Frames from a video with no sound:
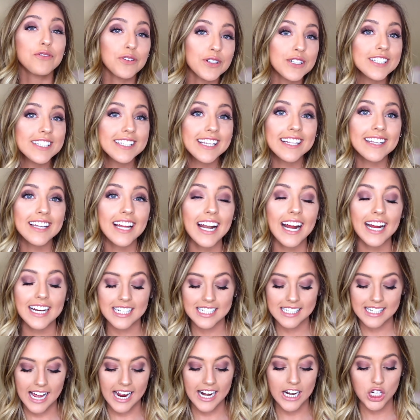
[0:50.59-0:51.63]
first thing that I
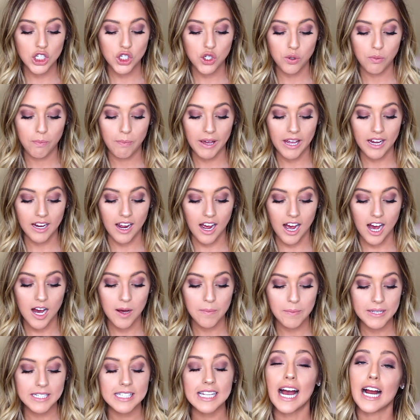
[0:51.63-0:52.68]
decided to pick
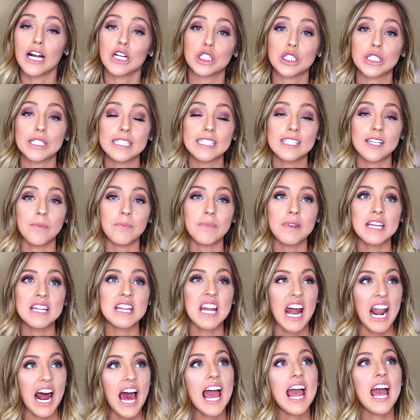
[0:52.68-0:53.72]
up is actually something
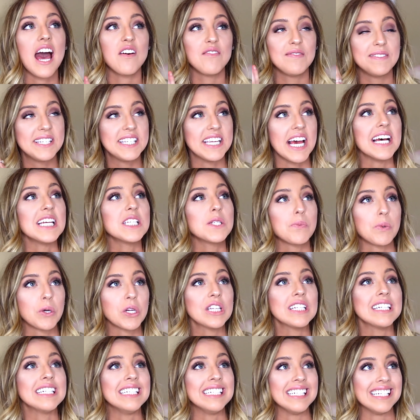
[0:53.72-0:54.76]
that I have
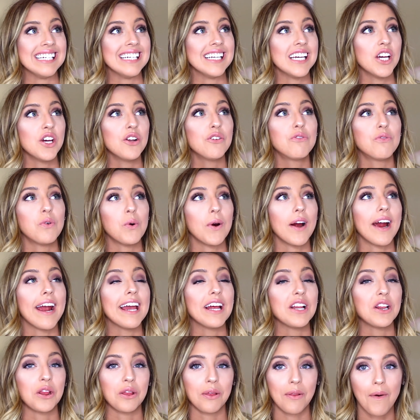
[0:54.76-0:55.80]
desperately needed for
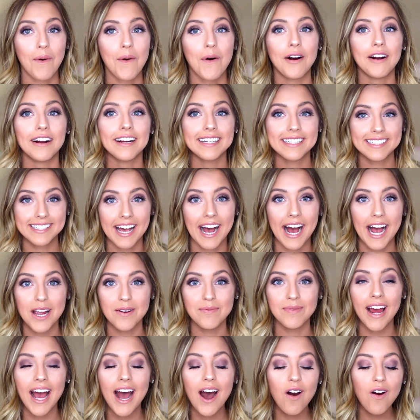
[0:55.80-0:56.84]
a long
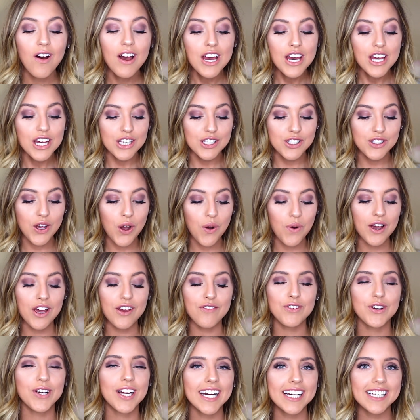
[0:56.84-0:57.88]
time now. So
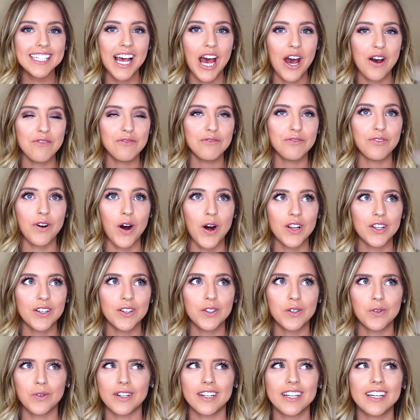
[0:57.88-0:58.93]
if you guys have
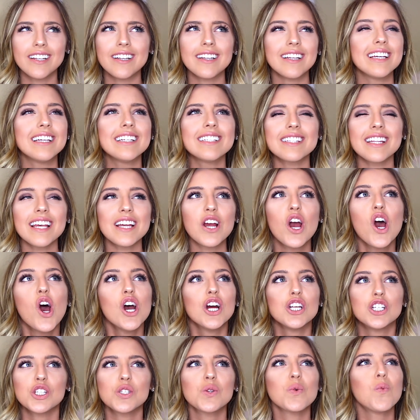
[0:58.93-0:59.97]
followed or at least like
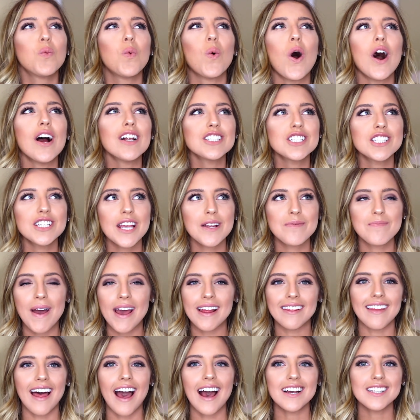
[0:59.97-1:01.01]
just watched like
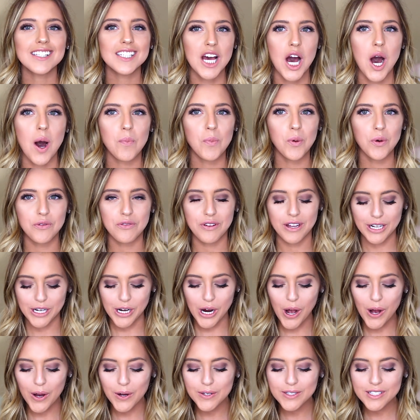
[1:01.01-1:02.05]
my last couple
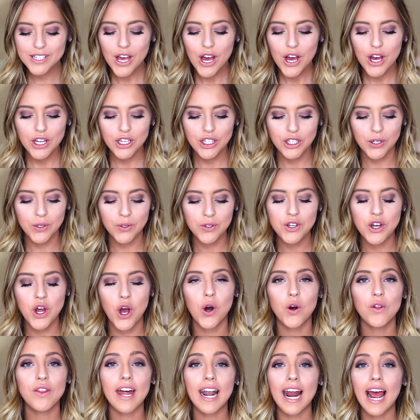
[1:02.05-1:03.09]
videos, you'll
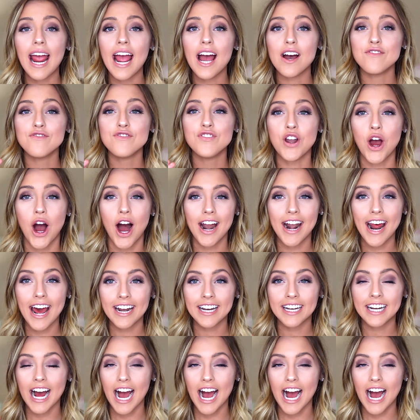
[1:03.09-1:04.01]
know that I have not had